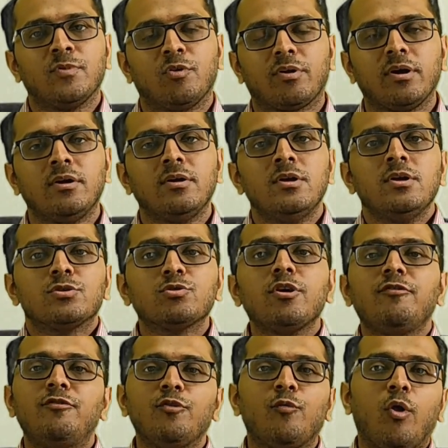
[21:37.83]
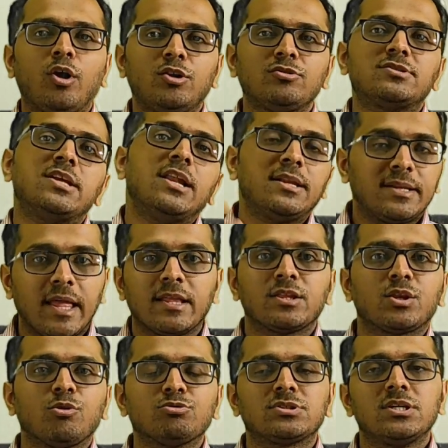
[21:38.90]
Okay, so if you want to sell
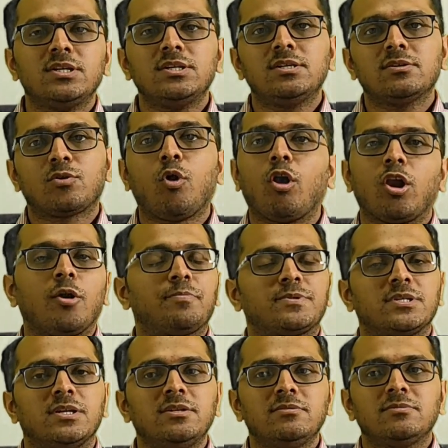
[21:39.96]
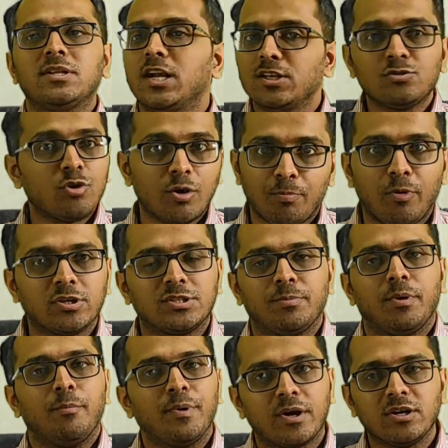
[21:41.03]
10,000 call option, that is not
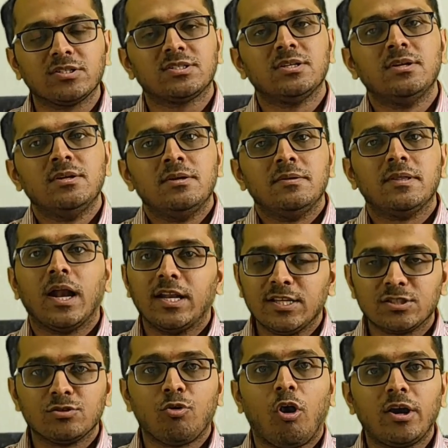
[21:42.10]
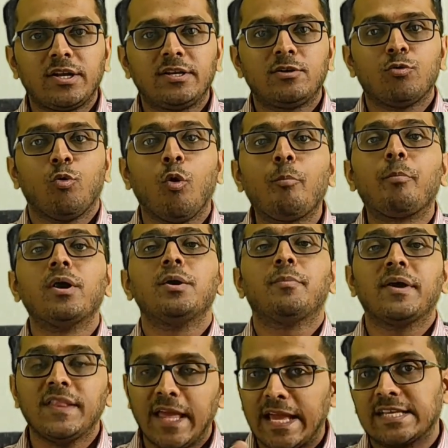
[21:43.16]
possible because that is not
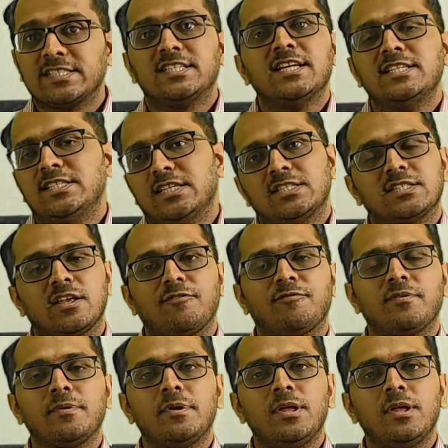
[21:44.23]
opened by the exchange itself.